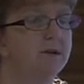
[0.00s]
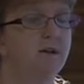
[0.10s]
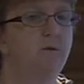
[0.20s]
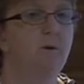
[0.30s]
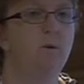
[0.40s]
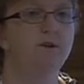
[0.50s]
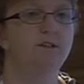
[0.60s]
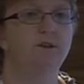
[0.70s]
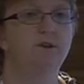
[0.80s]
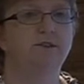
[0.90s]
So if we're
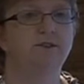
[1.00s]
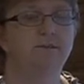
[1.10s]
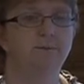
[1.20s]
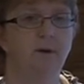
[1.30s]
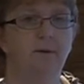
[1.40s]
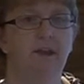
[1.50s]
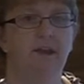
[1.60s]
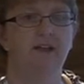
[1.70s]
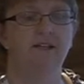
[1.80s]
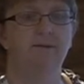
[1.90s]
wanting nurses in primary
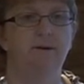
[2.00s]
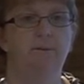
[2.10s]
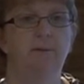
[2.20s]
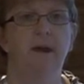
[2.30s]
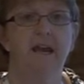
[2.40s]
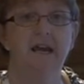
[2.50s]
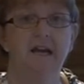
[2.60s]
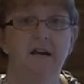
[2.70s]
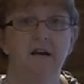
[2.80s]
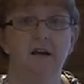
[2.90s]
care to be
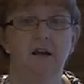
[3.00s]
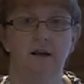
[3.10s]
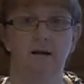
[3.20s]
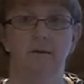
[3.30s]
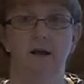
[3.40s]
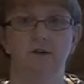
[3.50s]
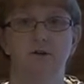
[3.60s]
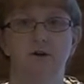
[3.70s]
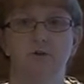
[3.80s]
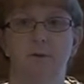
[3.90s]
prepared at an
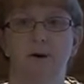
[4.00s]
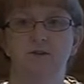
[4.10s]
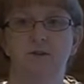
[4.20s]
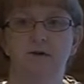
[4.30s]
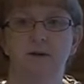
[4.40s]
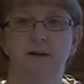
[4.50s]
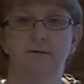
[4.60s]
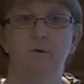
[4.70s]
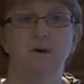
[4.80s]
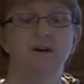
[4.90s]
undergraduate or postgraduate
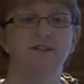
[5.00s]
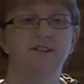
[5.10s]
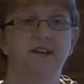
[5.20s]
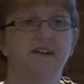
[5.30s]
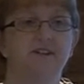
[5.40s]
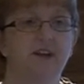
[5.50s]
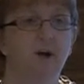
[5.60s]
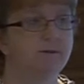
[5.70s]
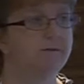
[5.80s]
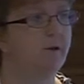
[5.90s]
level, standards can
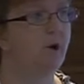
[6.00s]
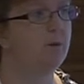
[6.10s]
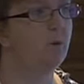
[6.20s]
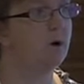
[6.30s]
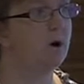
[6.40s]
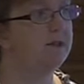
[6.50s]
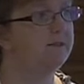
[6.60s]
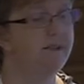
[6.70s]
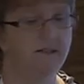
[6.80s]
help define what kinds of